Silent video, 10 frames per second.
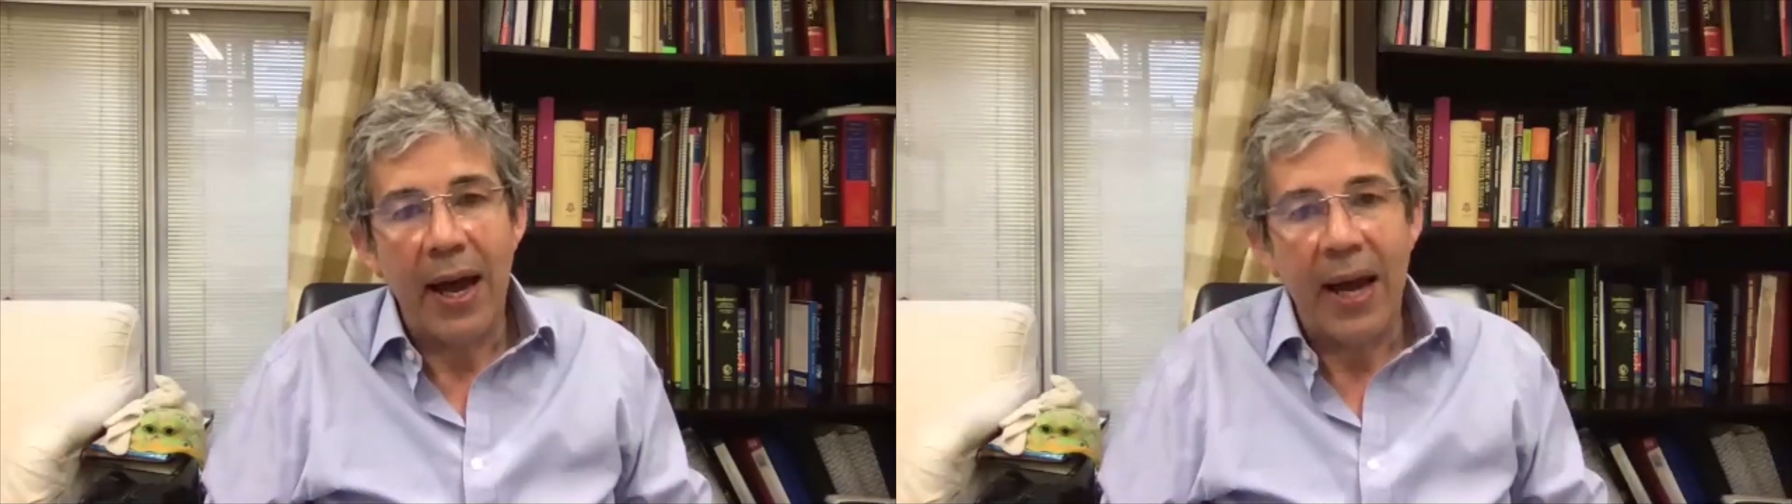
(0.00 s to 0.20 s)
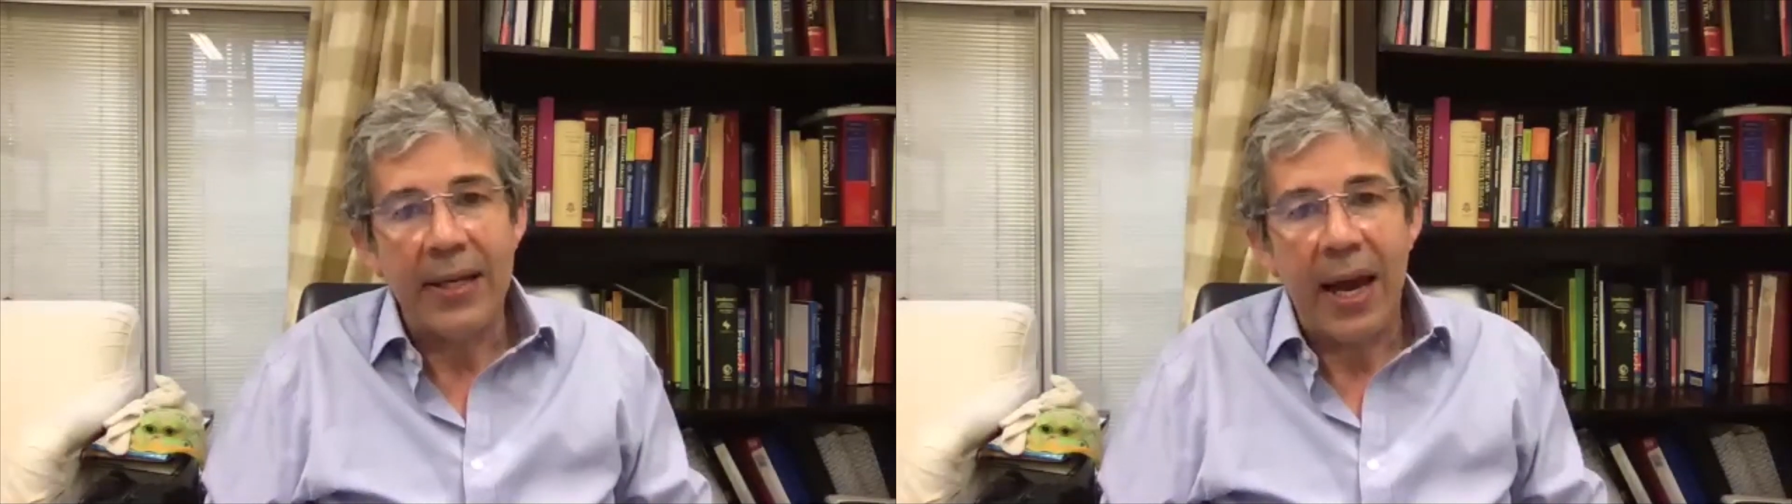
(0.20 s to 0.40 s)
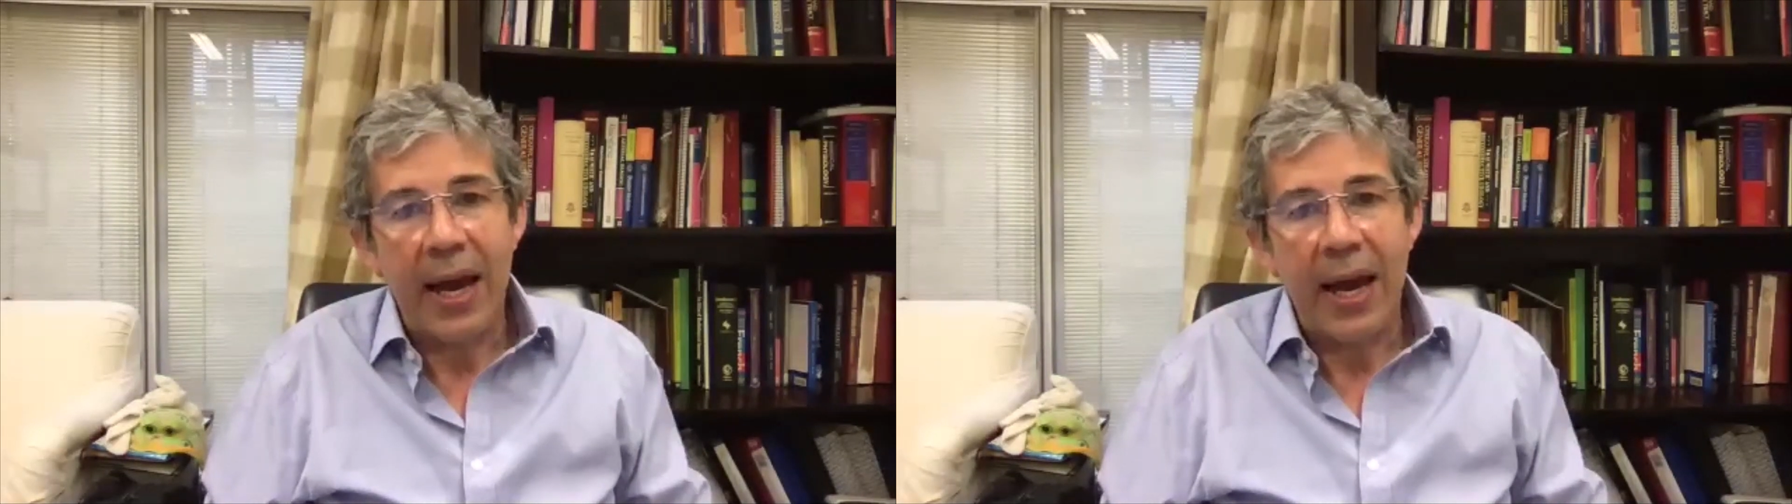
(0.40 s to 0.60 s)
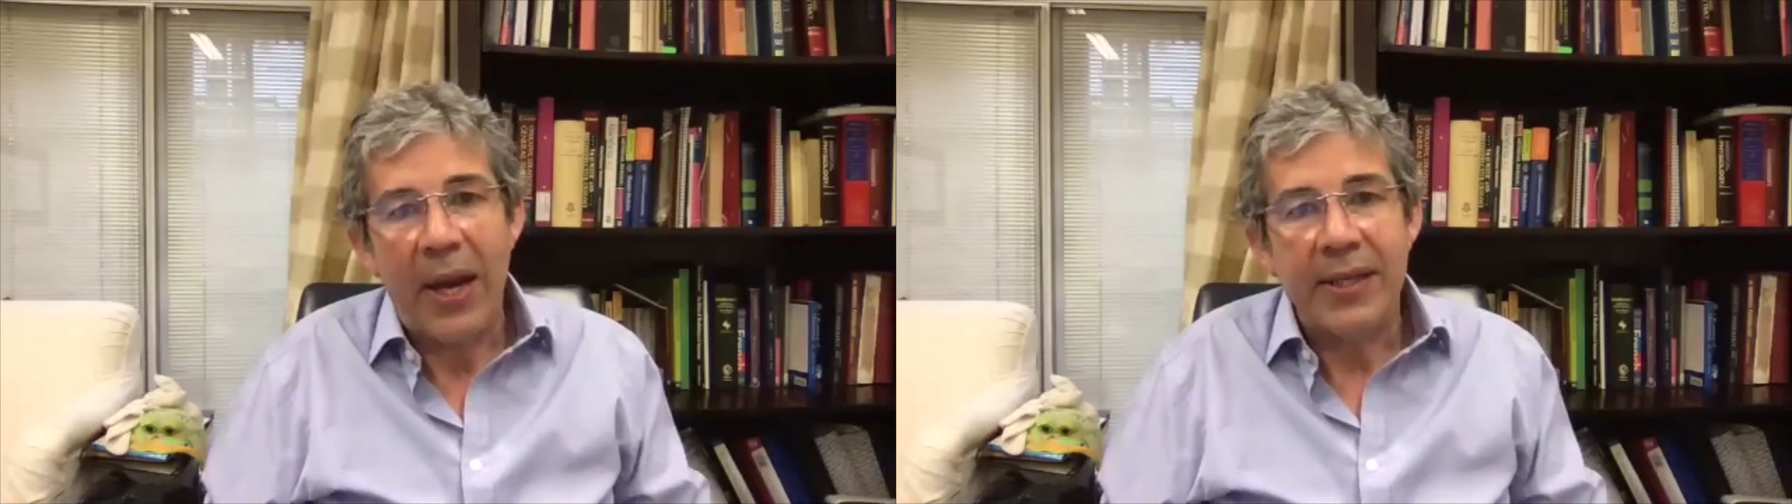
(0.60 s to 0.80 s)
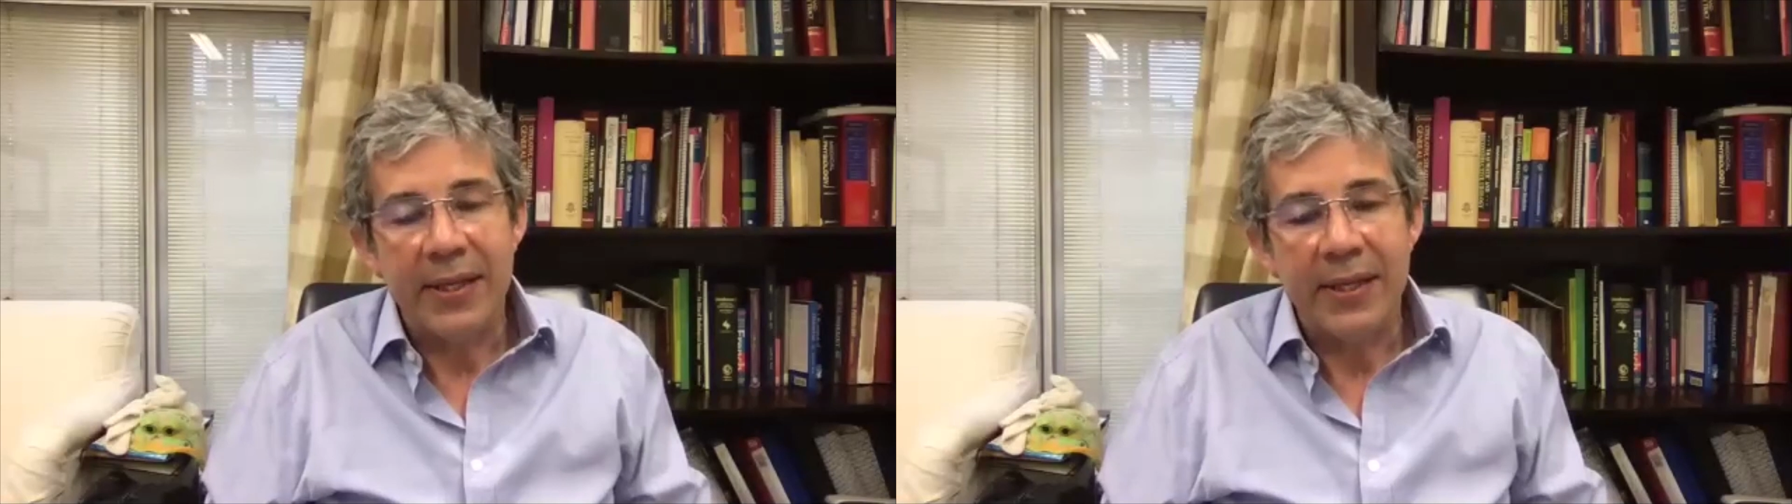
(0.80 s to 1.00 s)
I
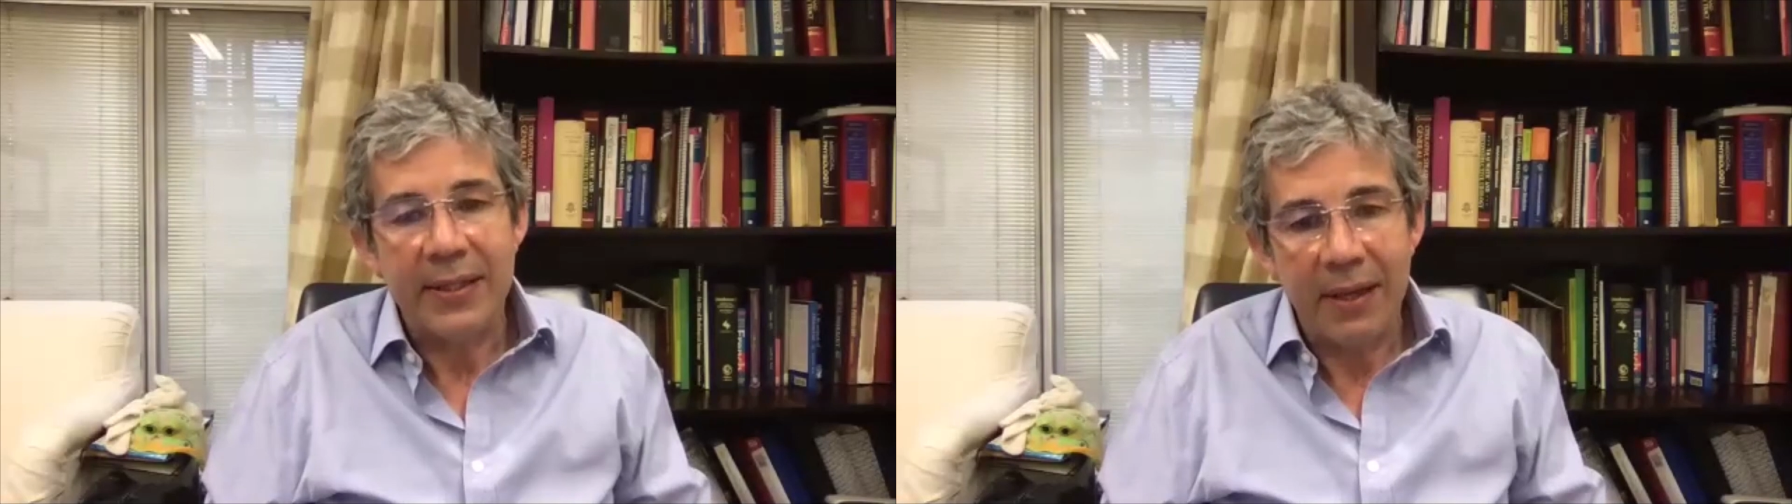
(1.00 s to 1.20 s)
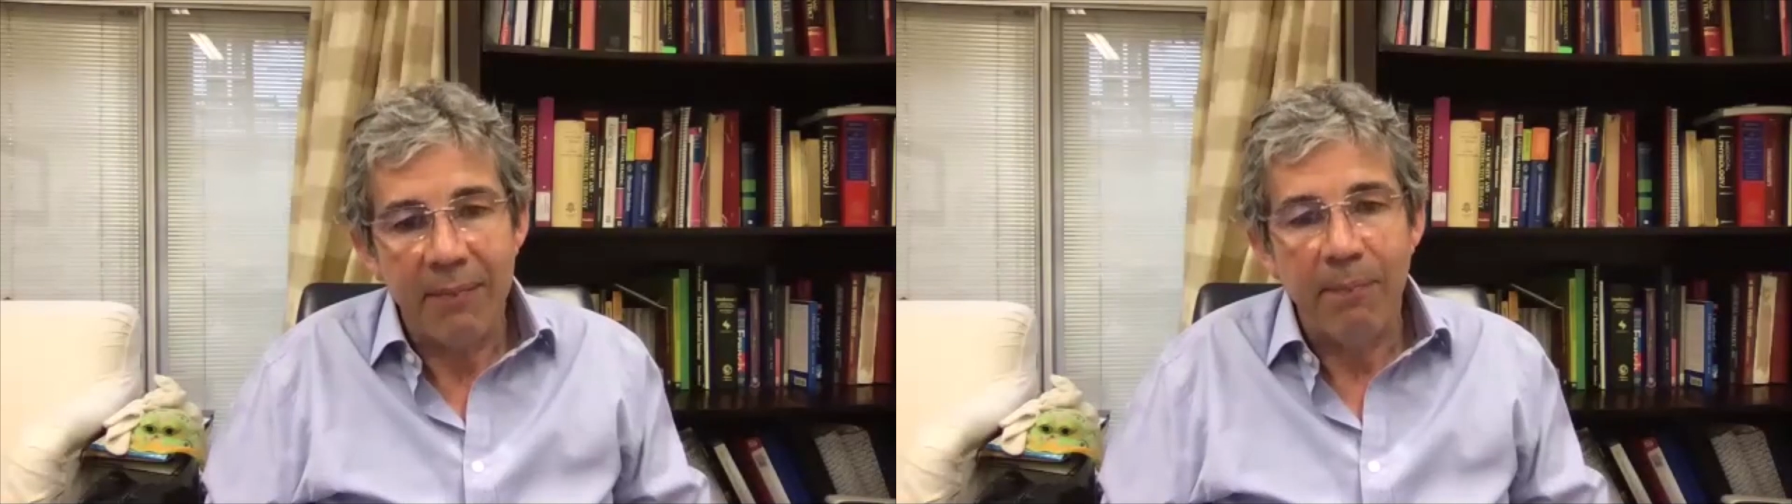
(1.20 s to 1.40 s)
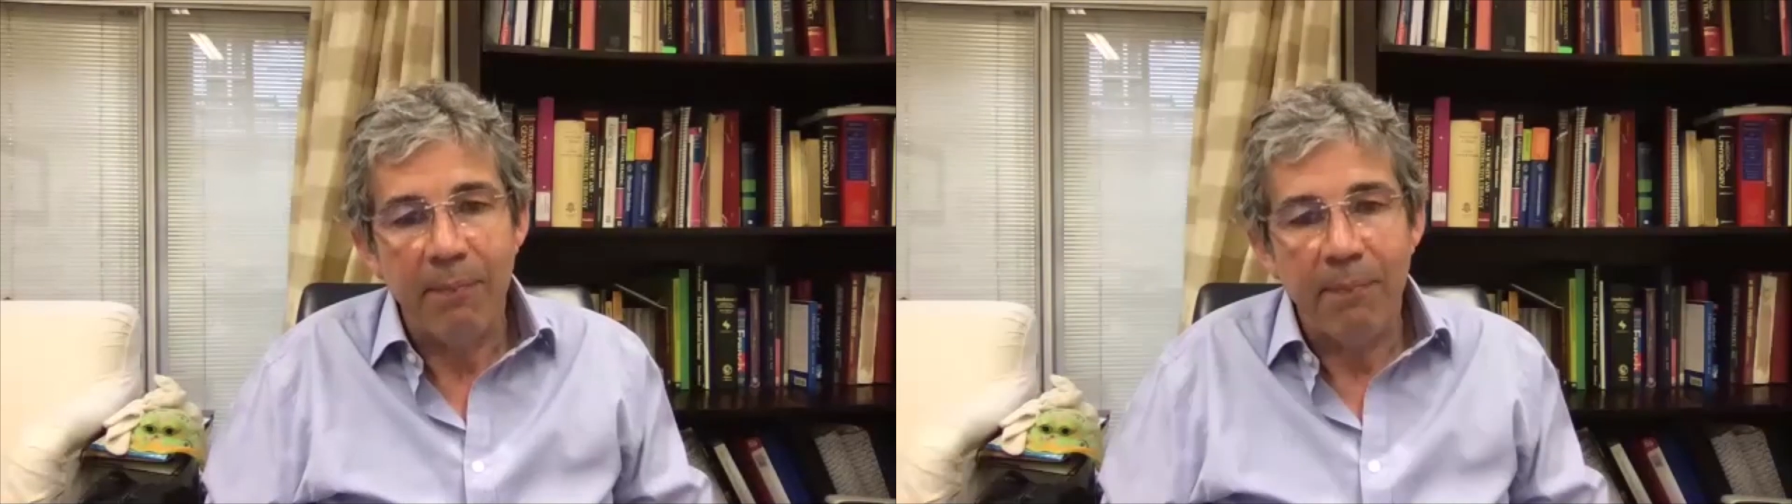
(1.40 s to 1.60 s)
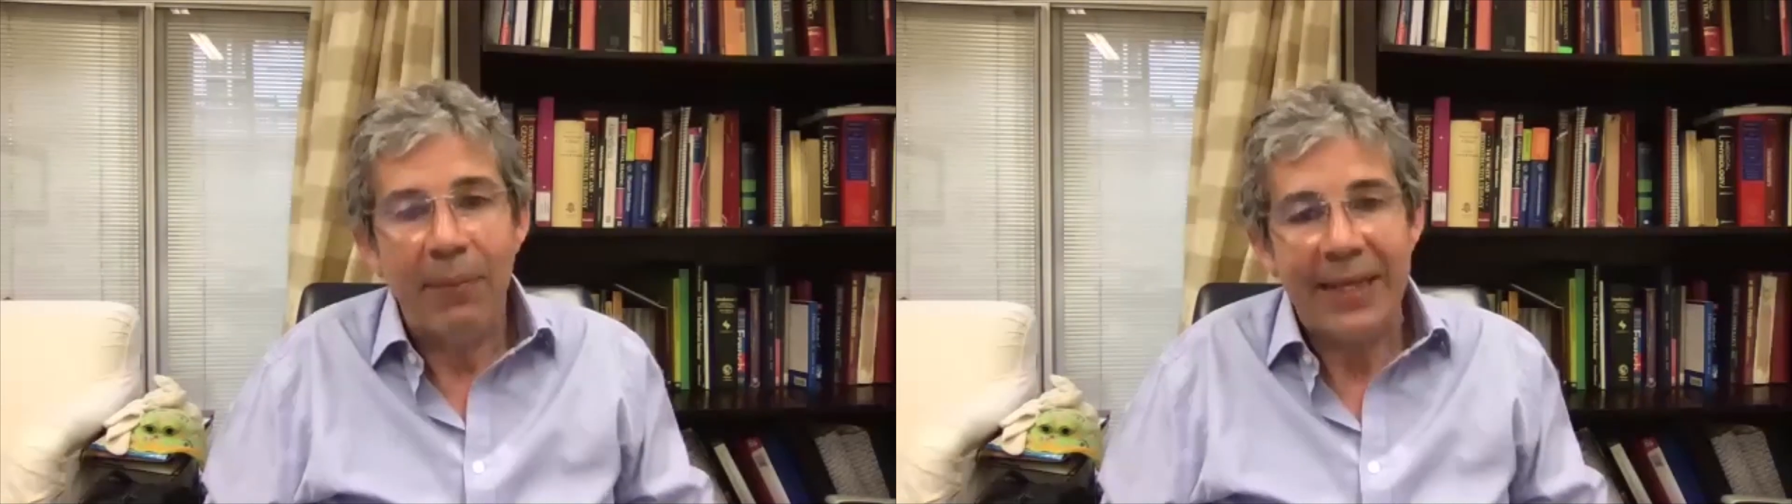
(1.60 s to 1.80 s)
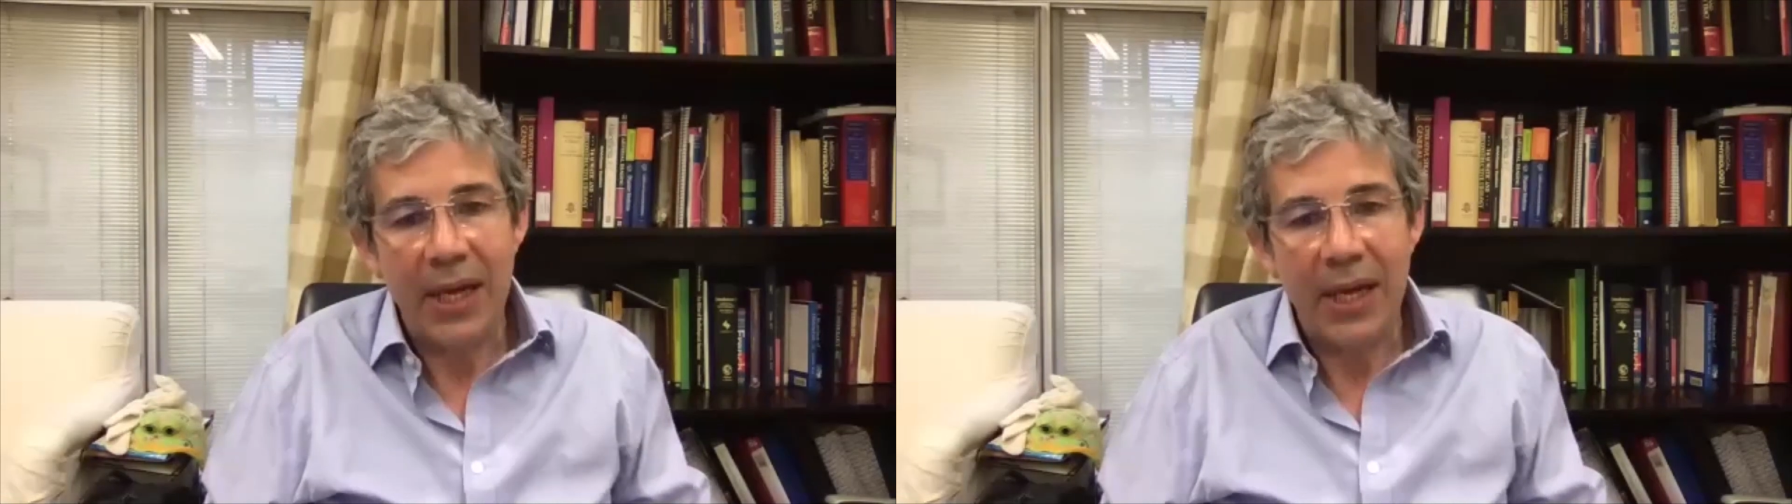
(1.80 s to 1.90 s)
went into this complete